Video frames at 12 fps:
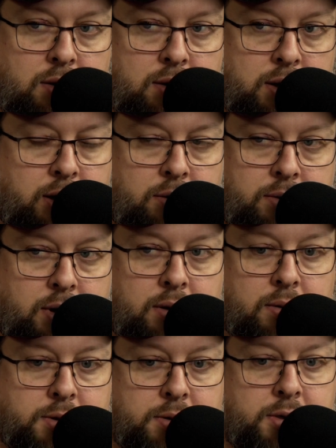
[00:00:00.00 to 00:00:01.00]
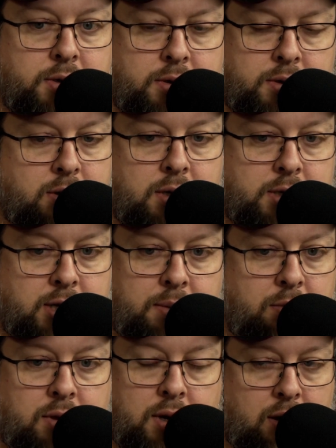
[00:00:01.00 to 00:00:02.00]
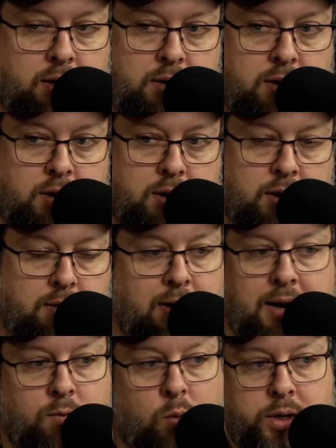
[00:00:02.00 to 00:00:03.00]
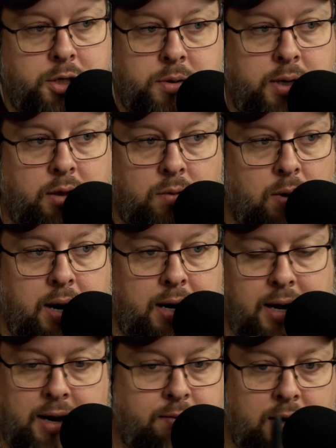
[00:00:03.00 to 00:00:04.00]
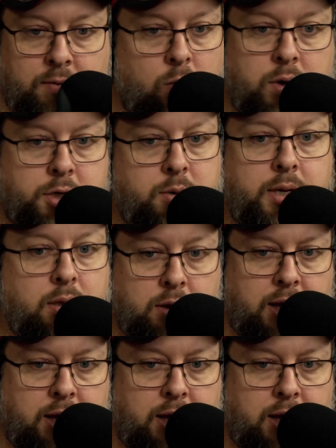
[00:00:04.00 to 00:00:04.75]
And I don't think those are the same thing. If I have one tree on the right, I have to have one tree on